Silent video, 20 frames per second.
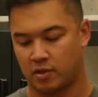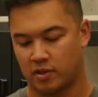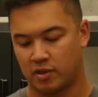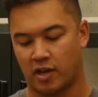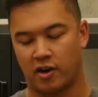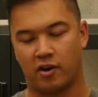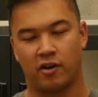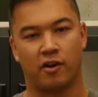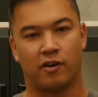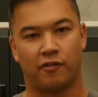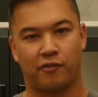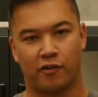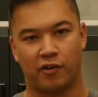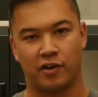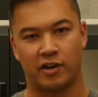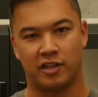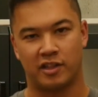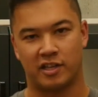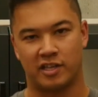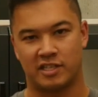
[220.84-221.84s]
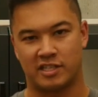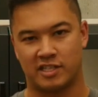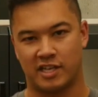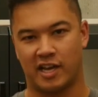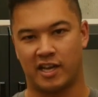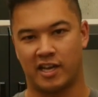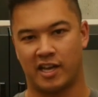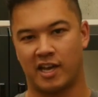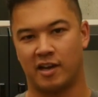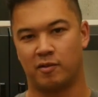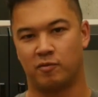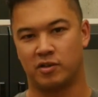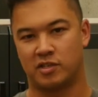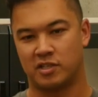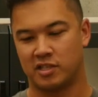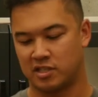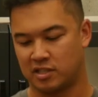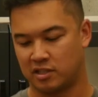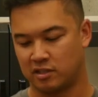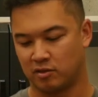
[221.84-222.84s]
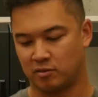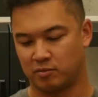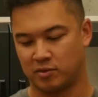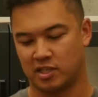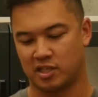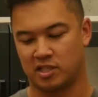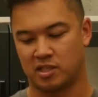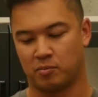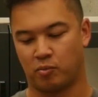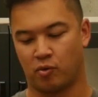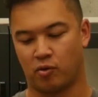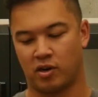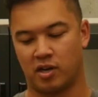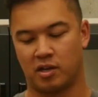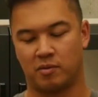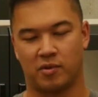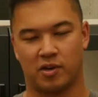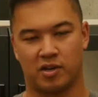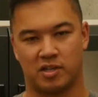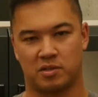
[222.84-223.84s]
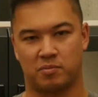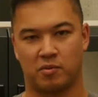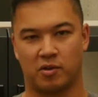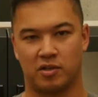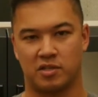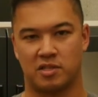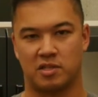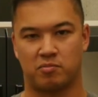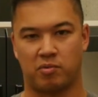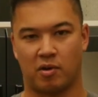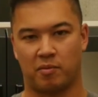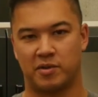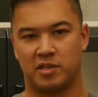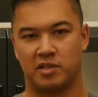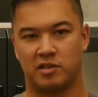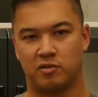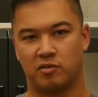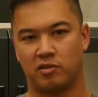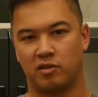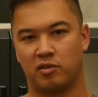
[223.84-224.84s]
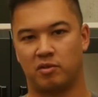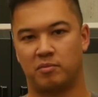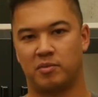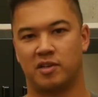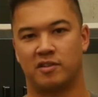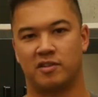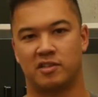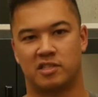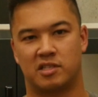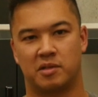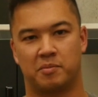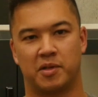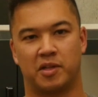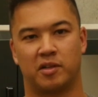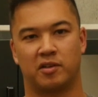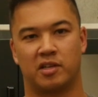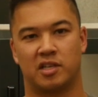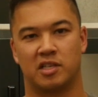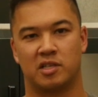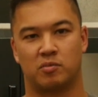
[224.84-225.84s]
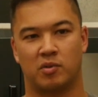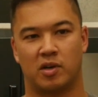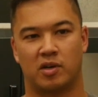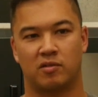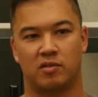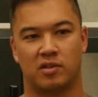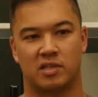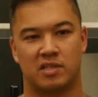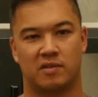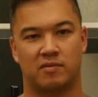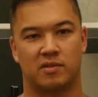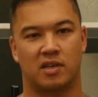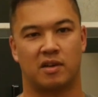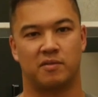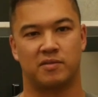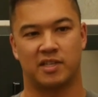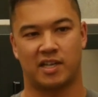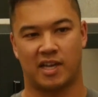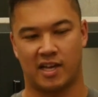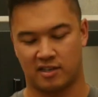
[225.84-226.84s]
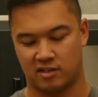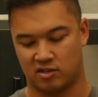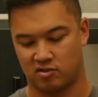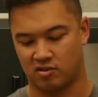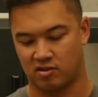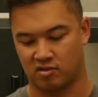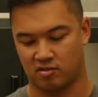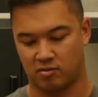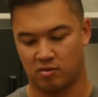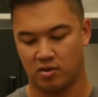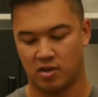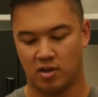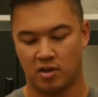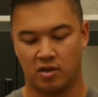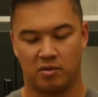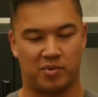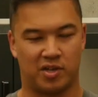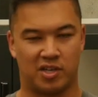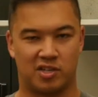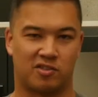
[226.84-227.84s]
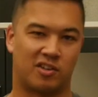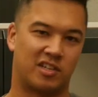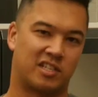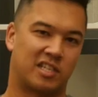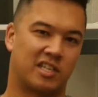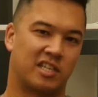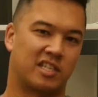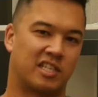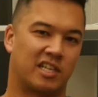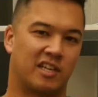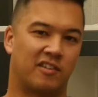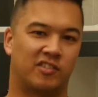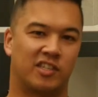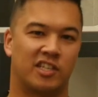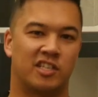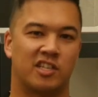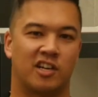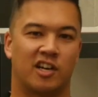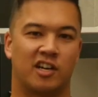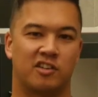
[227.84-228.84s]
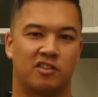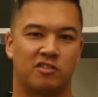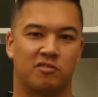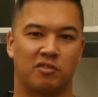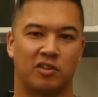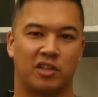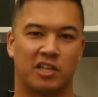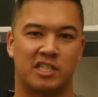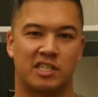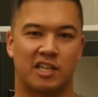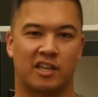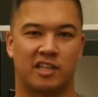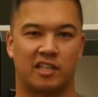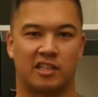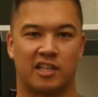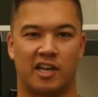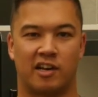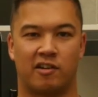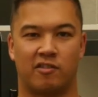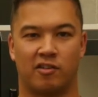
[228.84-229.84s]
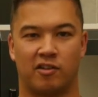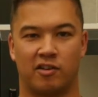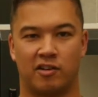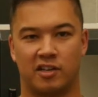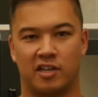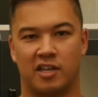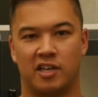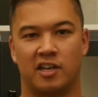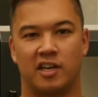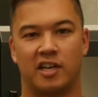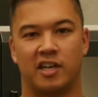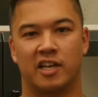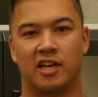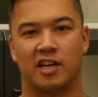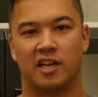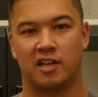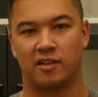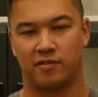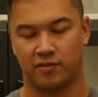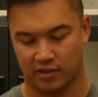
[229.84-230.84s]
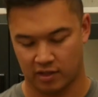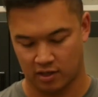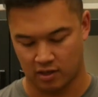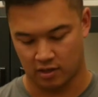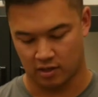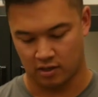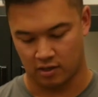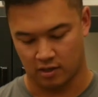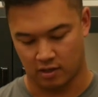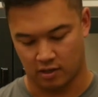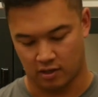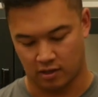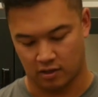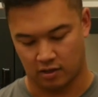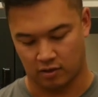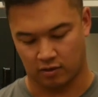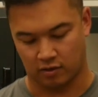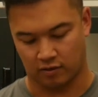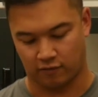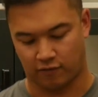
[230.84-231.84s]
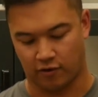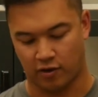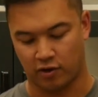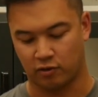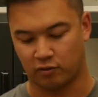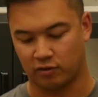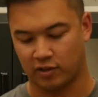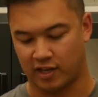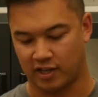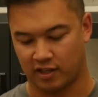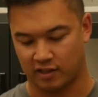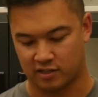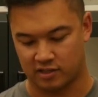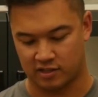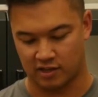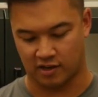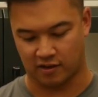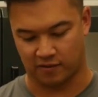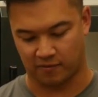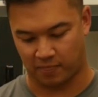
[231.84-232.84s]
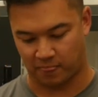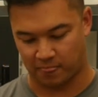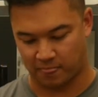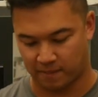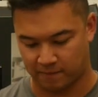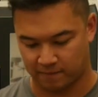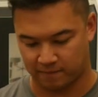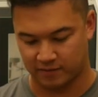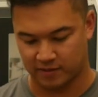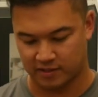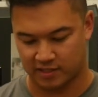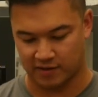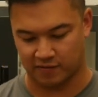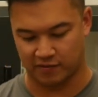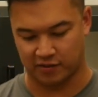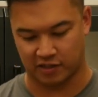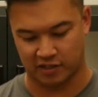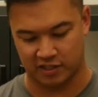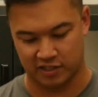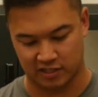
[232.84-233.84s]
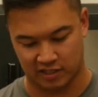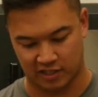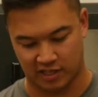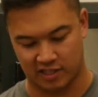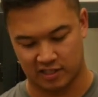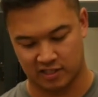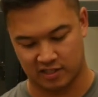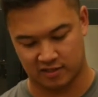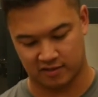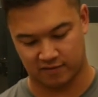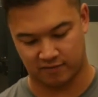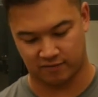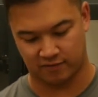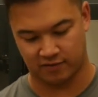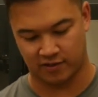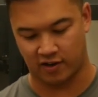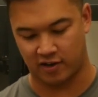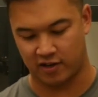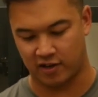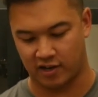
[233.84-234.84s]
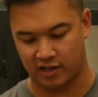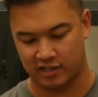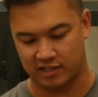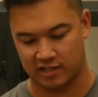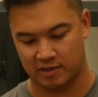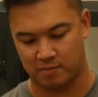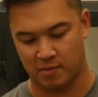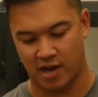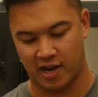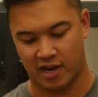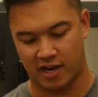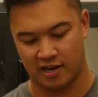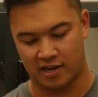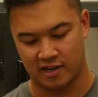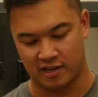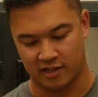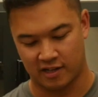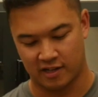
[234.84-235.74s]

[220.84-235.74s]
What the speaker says: They don't offer it in this set yet, which is a little bit disappointing, but I suppose it's probably to do with a little bit of the stability as well, because sometimes it can struggle. Be interested to see if DJI do release something later on in a longer focal length. So let's have a look at this lens. Very nicely made.